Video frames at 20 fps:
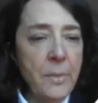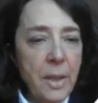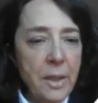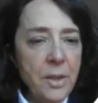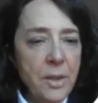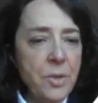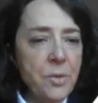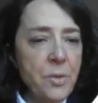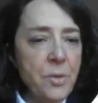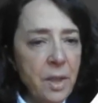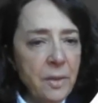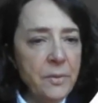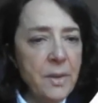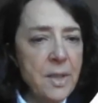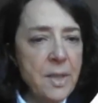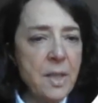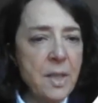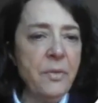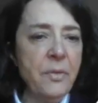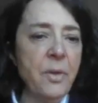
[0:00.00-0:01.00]
And you have
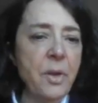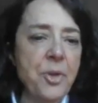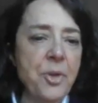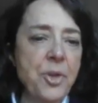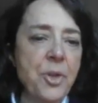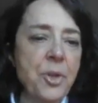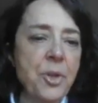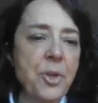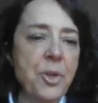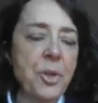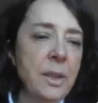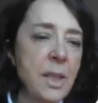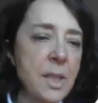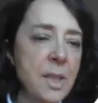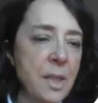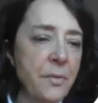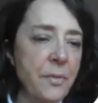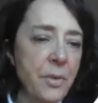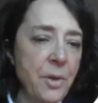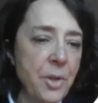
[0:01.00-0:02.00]
this differential, and this
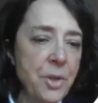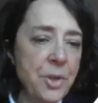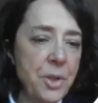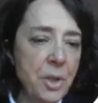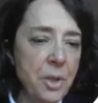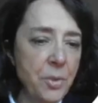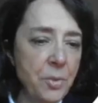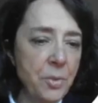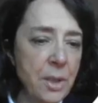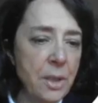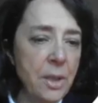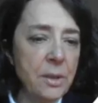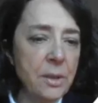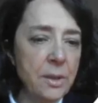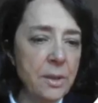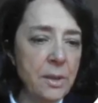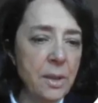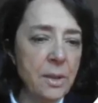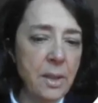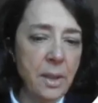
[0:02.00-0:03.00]
differential you can add
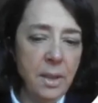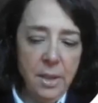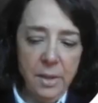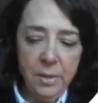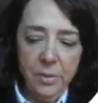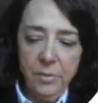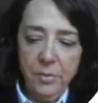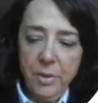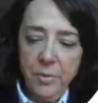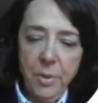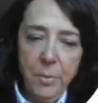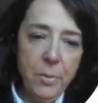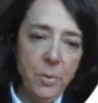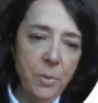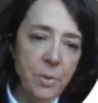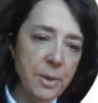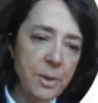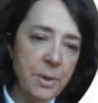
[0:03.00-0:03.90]
it at the end of the report.